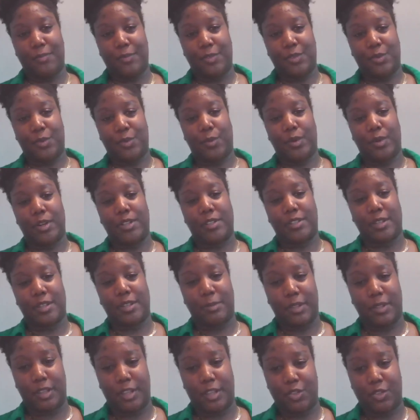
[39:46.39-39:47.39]
So what is
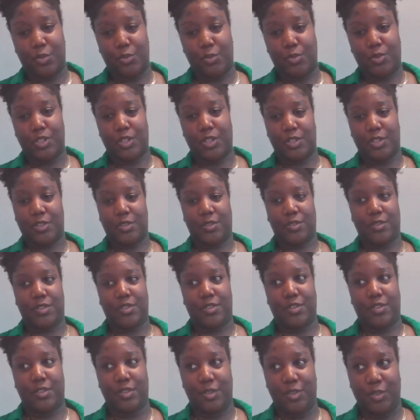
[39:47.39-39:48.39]
something that you
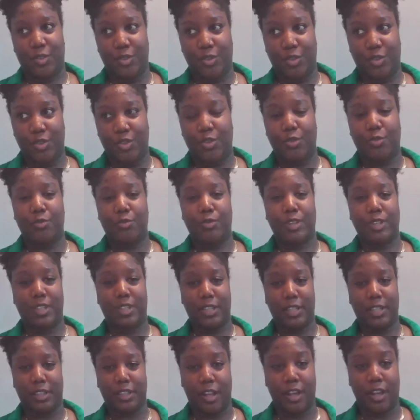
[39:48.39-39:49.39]

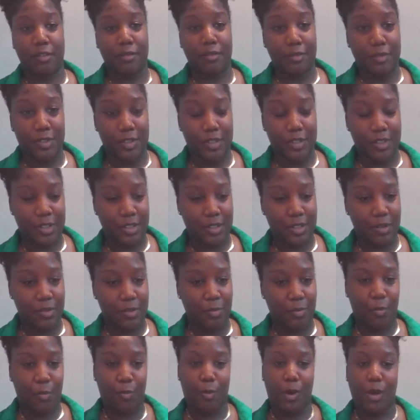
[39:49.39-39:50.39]
really loved
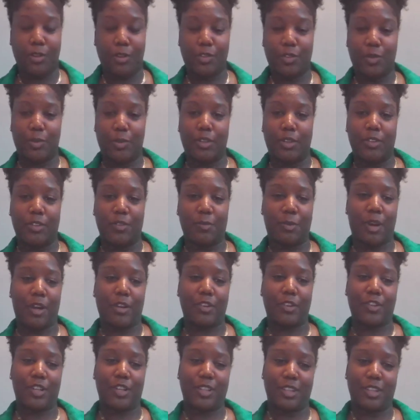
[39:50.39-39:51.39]
while doing this
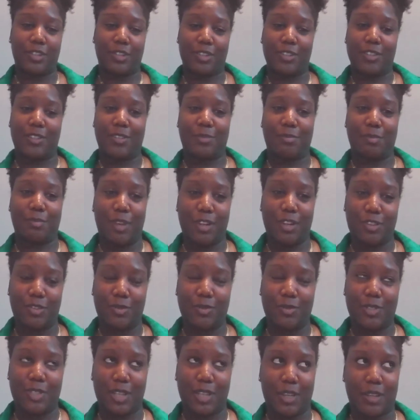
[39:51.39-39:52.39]
project that just made
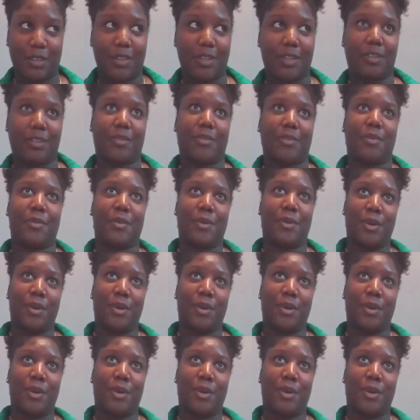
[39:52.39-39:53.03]
you say, like,